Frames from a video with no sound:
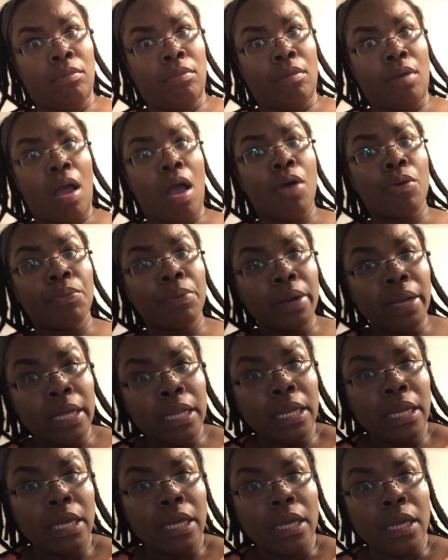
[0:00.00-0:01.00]
Oh,
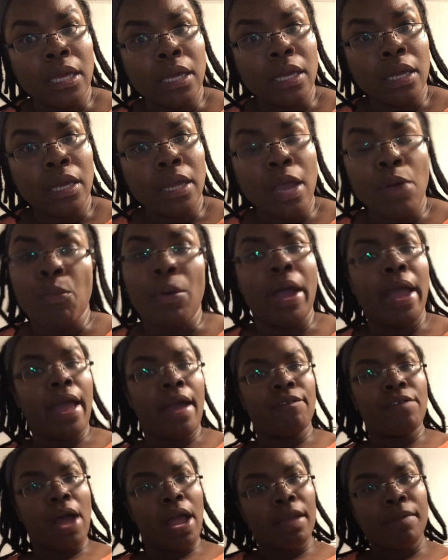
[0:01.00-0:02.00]
really? And what
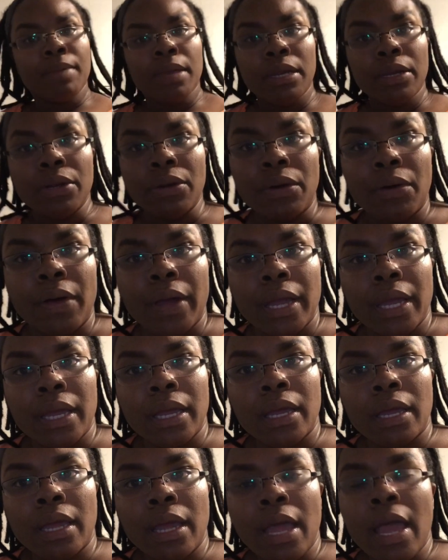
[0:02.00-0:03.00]
have I been
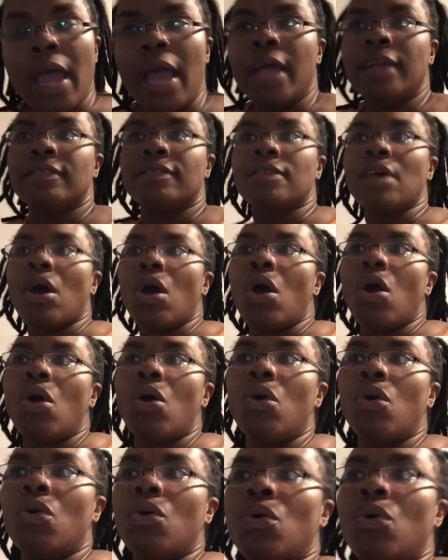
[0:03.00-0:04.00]
doing? And
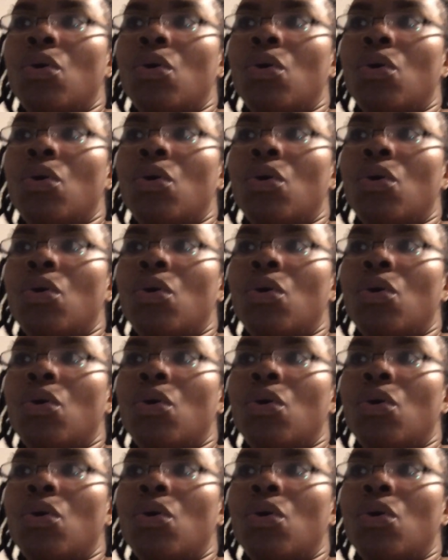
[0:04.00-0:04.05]
so